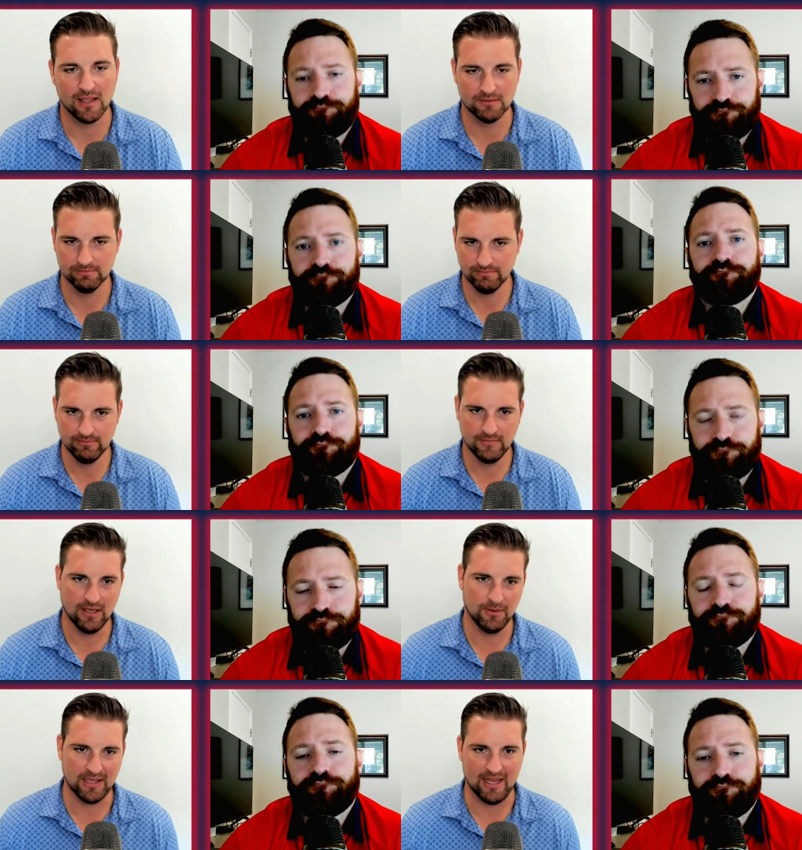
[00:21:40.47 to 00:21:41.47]
Speaker 1: like, you
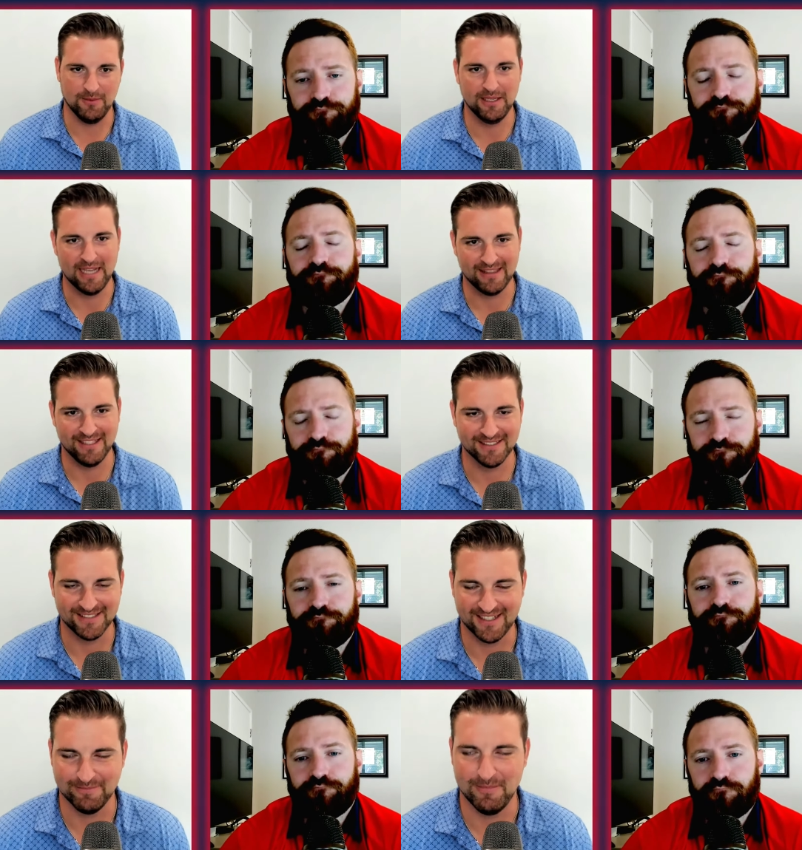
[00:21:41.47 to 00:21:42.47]
know, we got we got this.
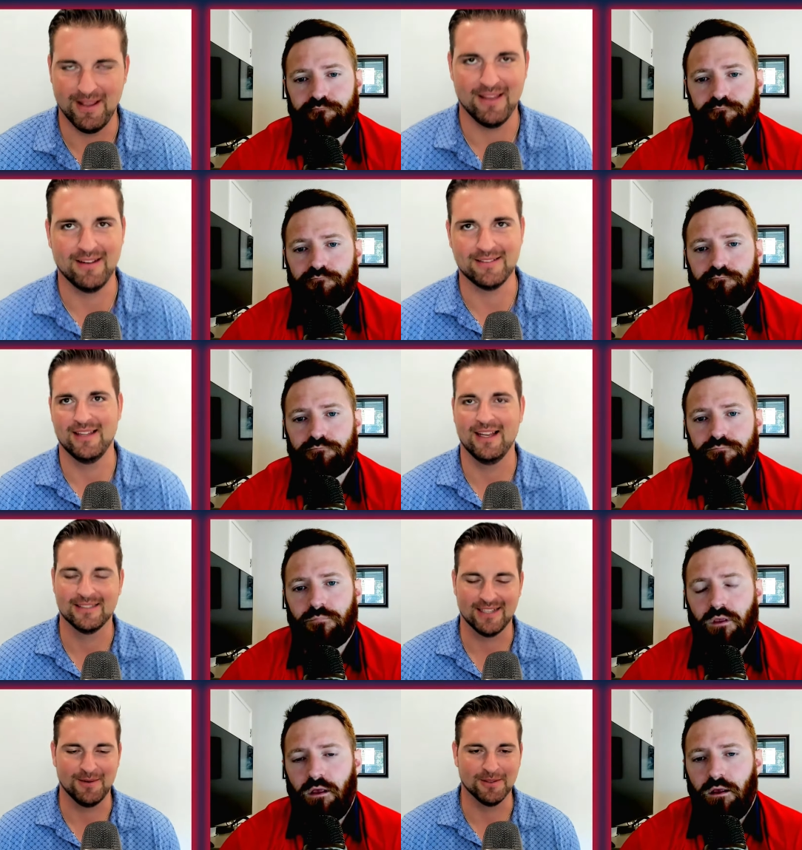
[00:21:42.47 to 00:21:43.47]
Like, man, that's the
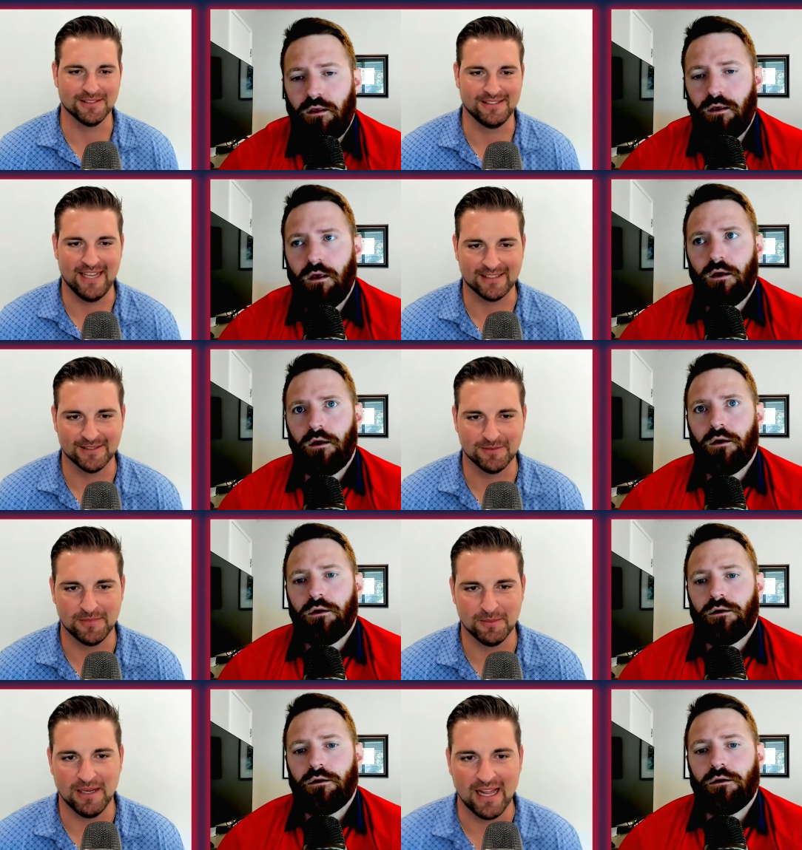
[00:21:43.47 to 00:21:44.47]
last thing I wanted was Texas
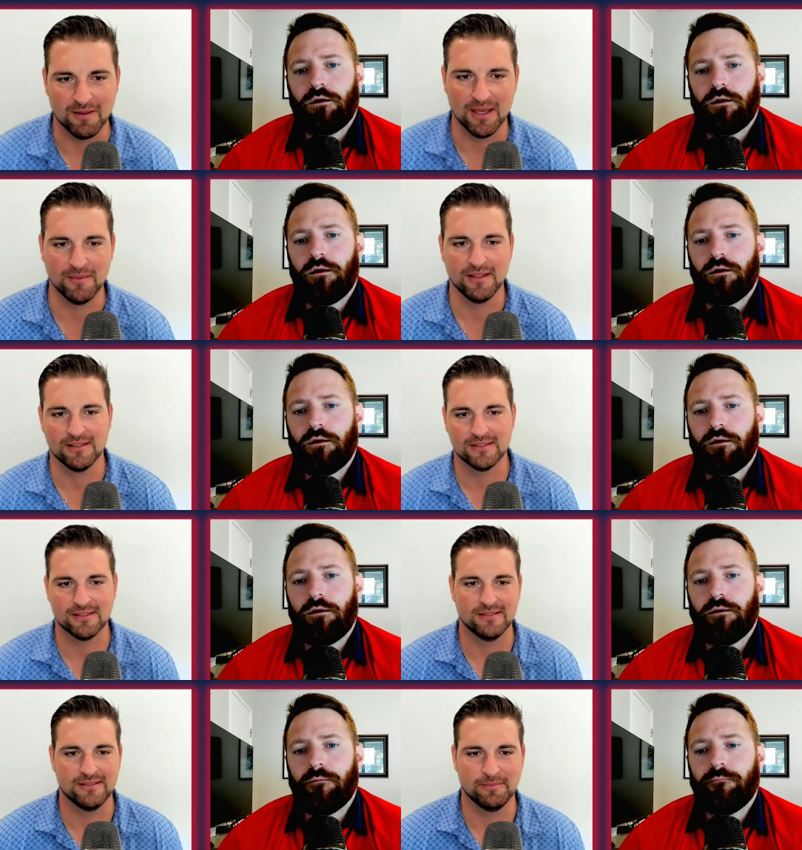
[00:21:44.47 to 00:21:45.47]
to beat Alabama.
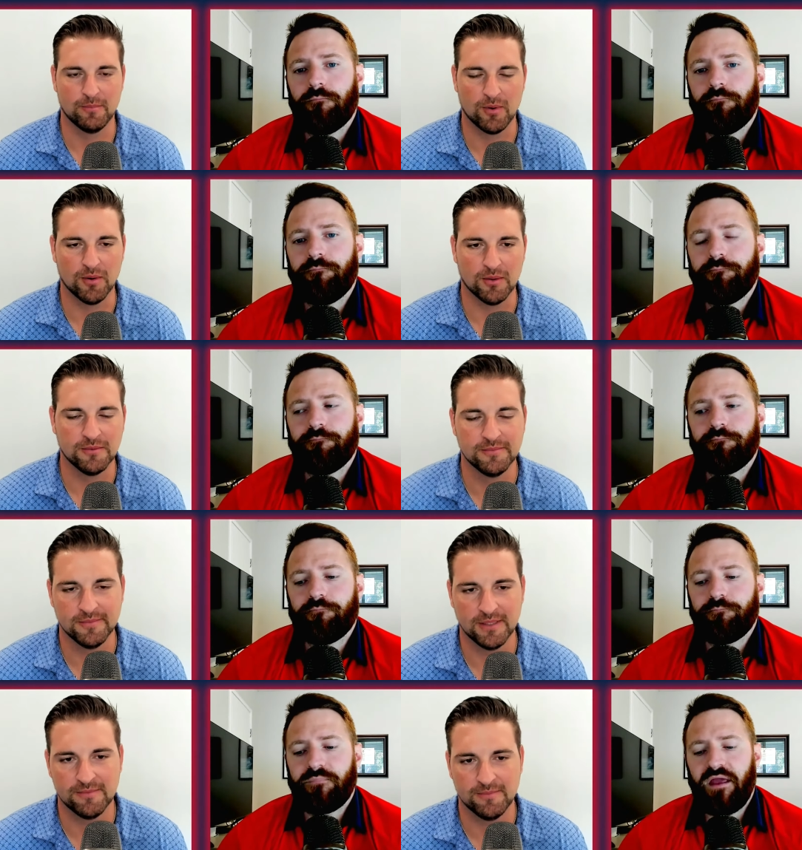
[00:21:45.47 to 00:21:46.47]
That's brutal,
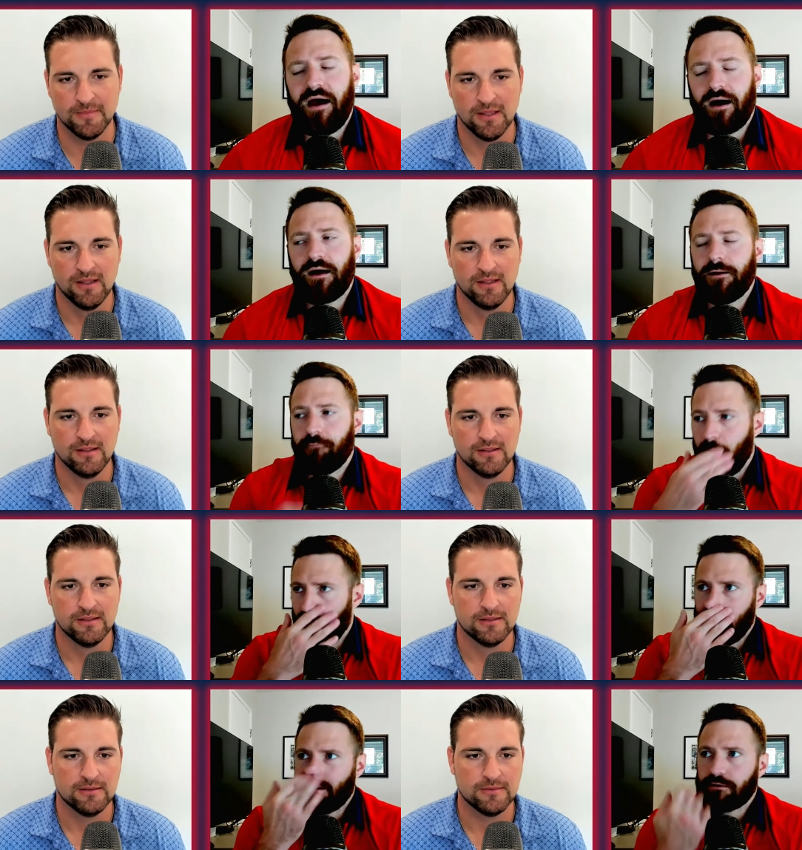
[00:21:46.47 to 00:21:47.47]
Speaker 2: but yeah.
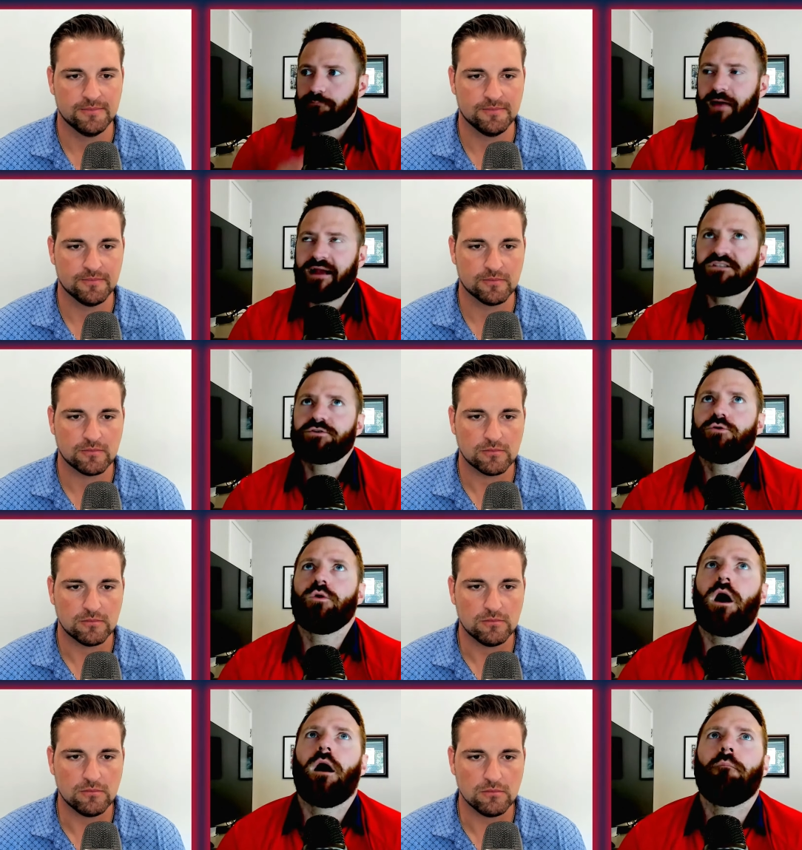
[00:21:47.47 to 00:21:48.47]
Back to
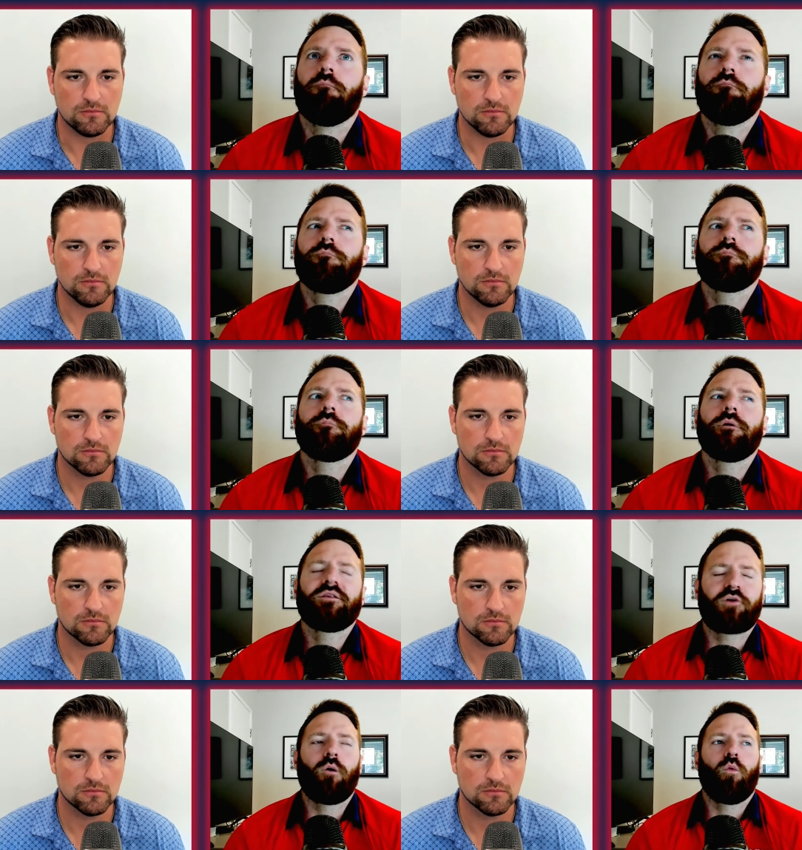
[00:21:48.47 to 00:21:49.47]
um,
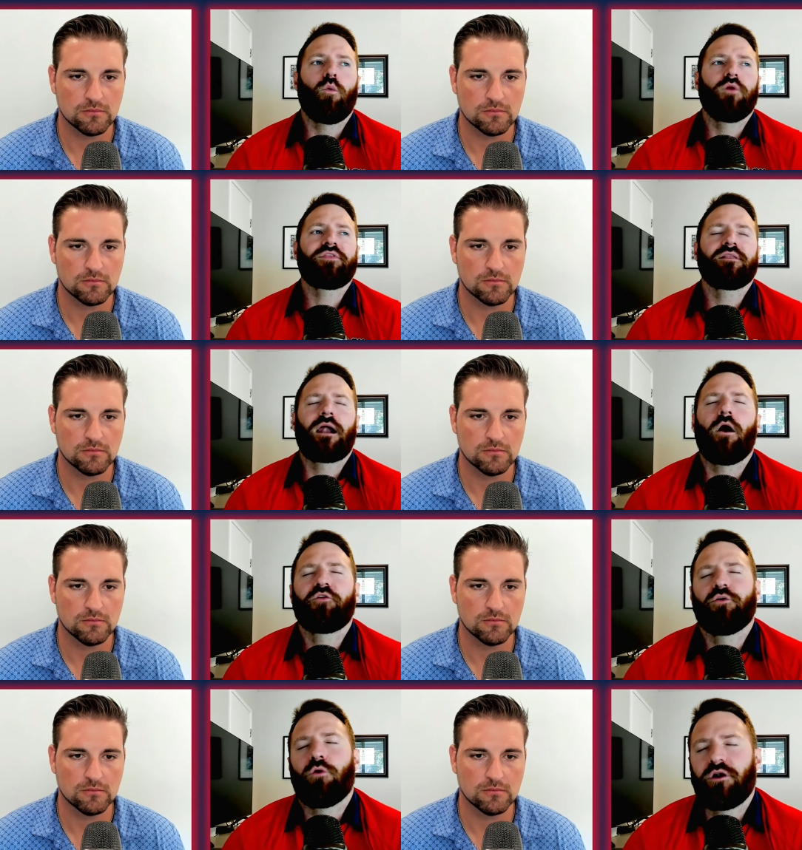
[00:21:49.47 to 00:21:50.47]
so one thing that I
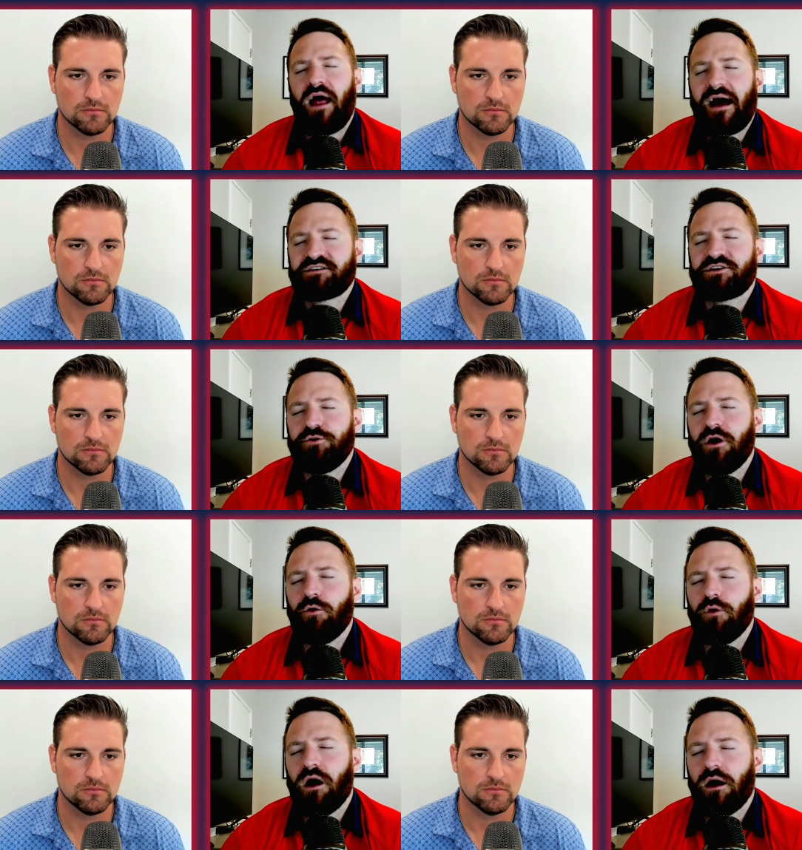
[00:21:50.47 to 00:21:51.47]
also wanted to ask you, you
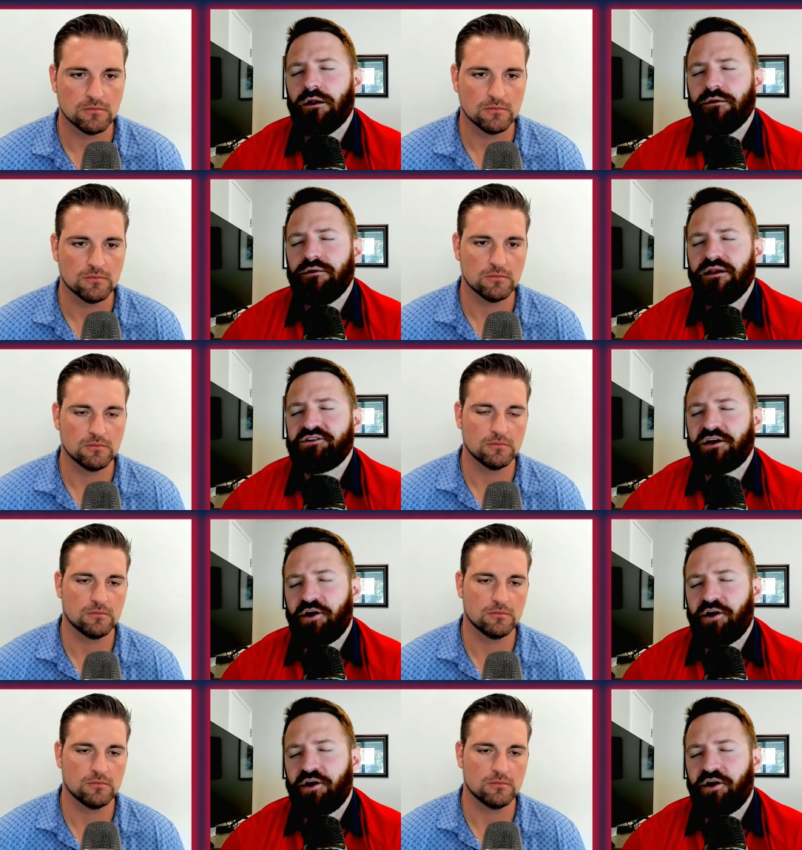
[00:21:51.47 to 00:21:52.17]
know, uh, DJ